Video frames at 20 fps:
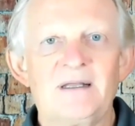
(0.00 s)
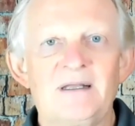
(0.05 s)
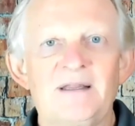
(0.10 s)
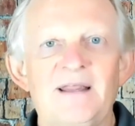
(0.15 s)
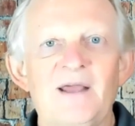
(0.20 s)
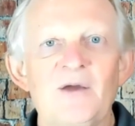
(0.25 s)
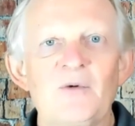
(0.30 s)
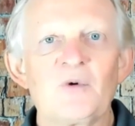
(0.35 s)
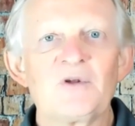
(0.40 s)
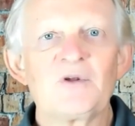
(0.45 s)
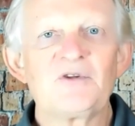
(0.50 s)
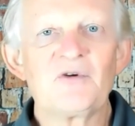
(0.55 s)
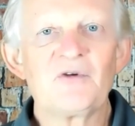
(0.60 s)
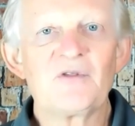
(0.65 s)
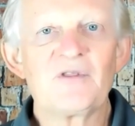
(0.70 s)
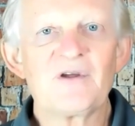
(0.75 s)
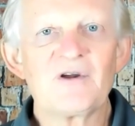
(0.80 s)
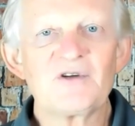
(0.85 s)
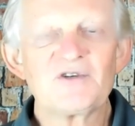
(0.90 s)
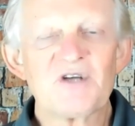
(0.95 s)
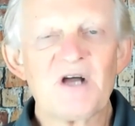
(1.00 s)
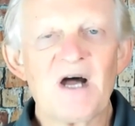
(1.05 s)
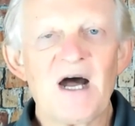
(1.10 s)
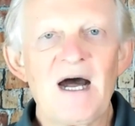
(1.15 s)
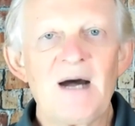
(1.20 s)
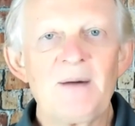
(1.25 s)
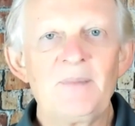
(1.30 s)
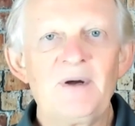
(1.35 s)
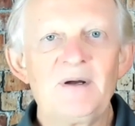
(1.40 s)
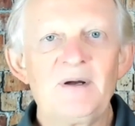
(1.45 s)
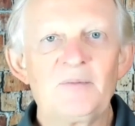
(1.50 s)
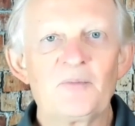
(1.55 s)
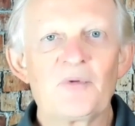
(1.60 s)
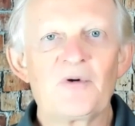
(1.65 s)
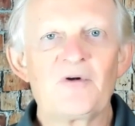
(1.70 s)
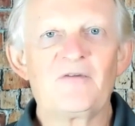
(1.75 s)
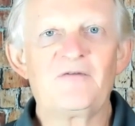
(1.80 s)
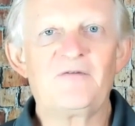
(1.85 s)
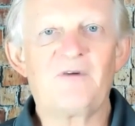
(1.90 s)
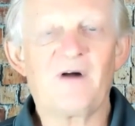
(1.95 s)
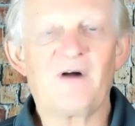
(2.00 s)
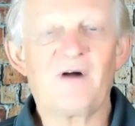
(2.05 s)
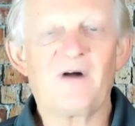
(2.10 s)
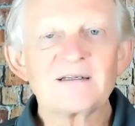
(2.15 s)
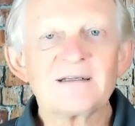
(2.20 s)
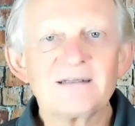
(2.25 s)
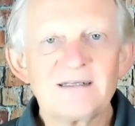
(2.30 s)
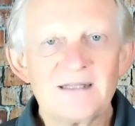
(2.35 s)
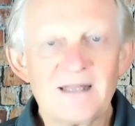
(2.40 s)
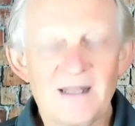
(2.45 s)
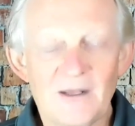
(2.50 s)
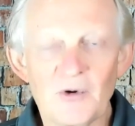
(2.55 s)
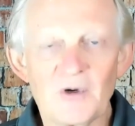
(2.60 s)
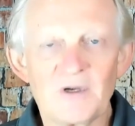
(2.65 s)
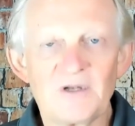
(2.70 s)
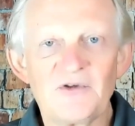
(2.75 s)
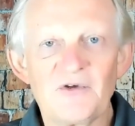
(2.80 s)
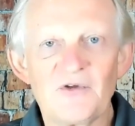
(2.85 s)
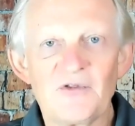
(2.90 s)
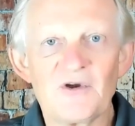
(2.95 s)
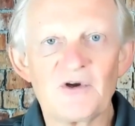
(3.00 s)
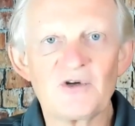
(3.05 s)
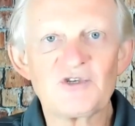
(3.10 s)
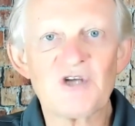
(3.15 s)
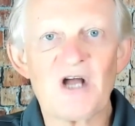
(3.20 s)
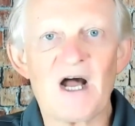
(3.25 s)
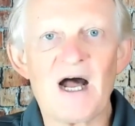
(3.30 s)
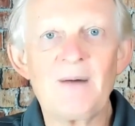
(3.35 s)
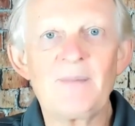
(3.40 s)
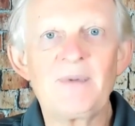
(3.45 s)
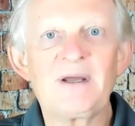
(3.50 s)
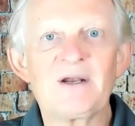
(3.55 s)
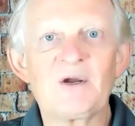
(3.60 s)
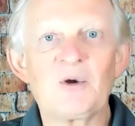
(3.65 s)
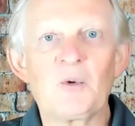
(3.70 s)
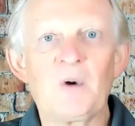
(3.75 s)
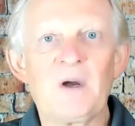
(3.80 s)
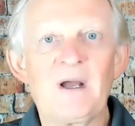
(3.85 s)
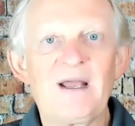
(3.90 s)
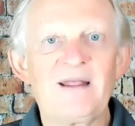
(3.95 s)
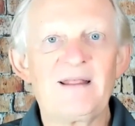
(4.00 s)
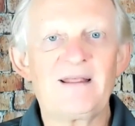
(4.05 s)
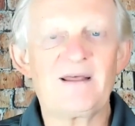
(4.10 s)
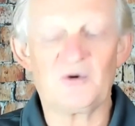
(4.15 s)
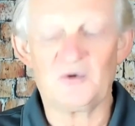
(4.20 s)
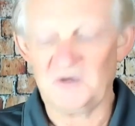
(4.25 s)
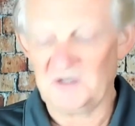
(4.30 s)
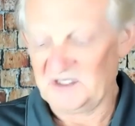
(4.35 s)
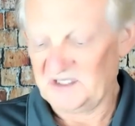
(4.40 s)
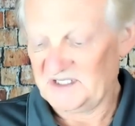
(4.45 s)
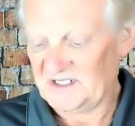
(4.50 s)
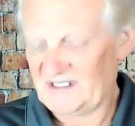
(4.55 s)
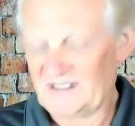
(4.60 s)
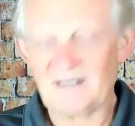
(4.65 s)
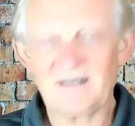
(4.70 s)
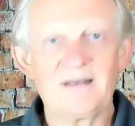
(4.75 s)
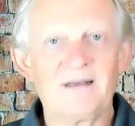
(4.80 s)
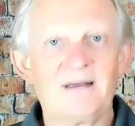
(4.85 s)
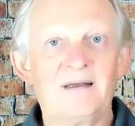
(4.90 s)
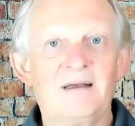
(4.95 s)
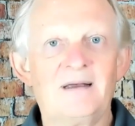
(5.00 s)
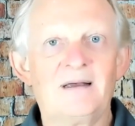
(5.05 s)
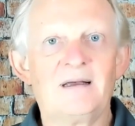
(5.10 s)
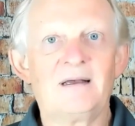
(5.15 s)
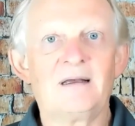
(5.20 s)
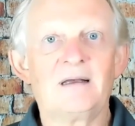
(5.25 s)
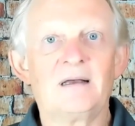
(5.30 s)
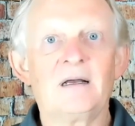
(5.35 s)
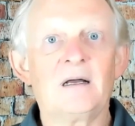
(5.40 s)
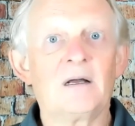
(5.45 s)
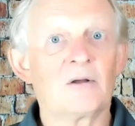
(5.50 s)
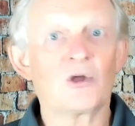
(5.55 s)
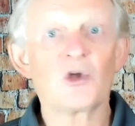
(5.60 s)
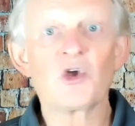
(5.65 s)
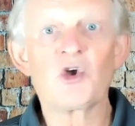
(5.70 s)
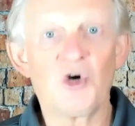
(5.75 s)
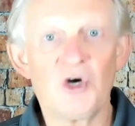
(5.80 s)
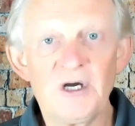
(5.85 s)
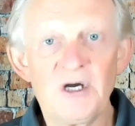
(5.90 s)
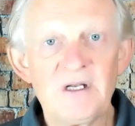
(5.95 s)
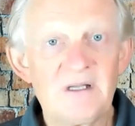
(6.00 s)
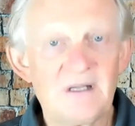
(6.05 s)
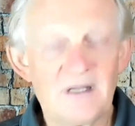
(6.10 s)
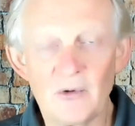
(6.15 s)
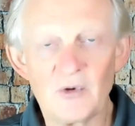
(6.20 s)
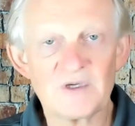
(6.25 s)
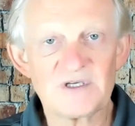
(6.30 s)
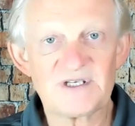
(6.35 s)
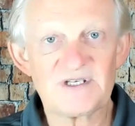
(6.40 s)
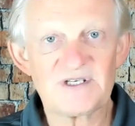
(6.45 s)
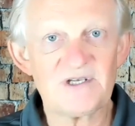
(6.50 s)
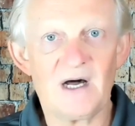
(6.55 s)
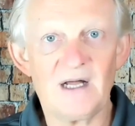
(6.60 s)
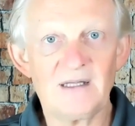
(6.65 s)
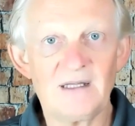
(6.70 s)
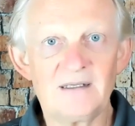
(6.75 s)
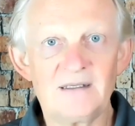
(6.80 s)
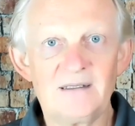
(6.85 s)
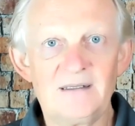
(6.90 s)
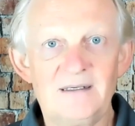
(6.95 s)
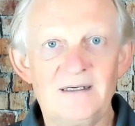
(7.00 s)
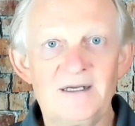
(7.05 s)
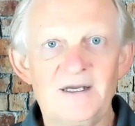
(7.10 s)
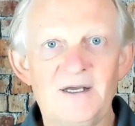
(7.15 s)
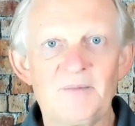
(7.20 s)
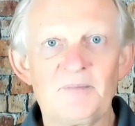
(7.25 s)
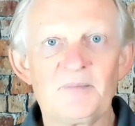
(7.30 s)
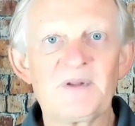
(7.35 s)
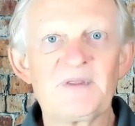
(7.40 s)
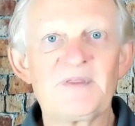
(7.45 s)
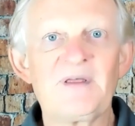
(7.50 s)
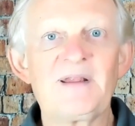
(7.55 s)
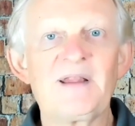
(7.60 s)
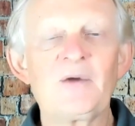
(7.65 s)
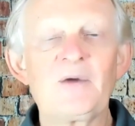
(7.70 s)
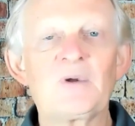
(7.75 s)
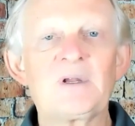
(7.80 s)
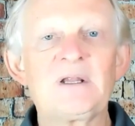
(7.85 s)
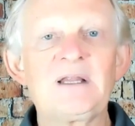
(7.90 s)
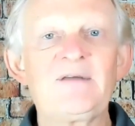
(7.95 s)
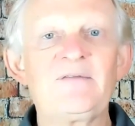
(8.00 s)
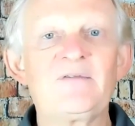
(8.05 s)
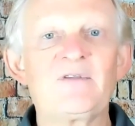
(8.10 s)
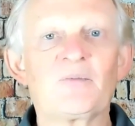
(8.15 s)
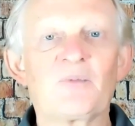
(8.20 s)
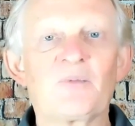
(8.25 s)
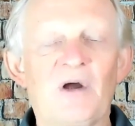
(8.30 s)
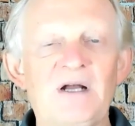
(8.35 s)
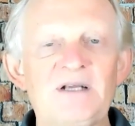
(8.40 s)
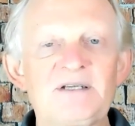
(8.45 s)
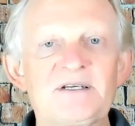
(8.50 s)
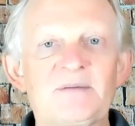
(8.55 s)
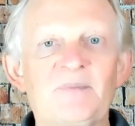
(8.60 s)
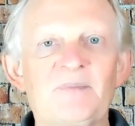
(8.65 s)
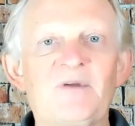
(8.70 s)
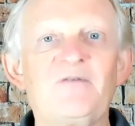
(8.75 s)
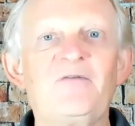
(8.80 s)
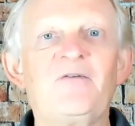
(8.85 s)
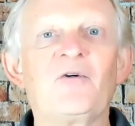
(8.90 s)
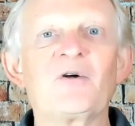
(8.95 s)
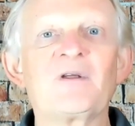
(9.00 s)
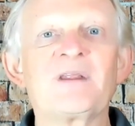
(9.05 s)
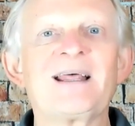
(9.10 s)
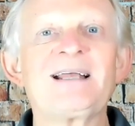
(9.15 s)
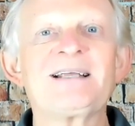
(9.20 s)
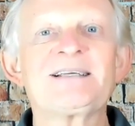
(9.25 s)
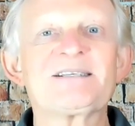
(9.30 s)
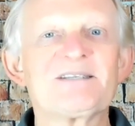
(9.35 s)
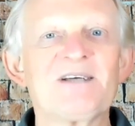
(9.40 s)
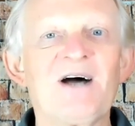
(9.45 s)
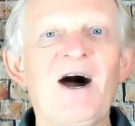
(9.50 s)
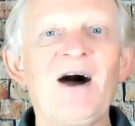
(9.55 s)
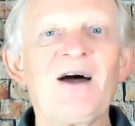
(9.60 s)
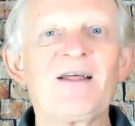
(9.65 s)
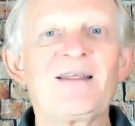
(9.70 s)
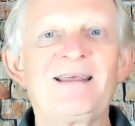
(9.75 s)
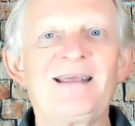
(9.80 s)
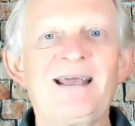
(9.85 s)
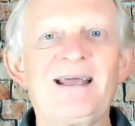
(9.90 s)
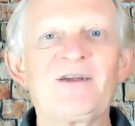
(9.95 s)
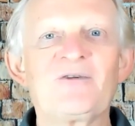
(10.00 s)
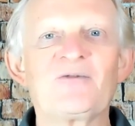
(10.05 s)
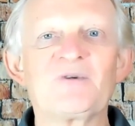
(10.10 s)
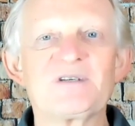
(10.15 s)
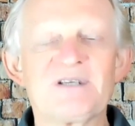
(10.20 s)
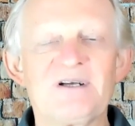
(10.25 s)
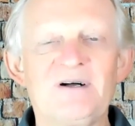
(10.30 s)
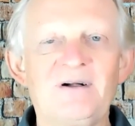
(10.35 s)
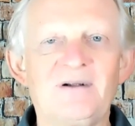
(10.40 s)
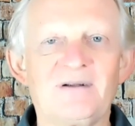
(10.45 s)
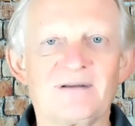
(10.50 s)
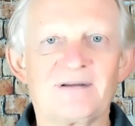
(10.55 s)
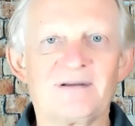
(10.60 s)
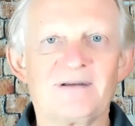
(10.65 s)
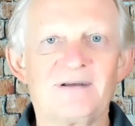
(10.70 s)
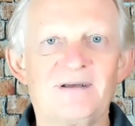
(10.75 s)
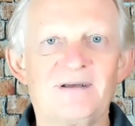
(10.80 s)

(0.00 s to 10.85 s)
They would do their job perfunctorily. They would do their job in a way that was good. It was solid. But then they would leave the project before they saw the end result.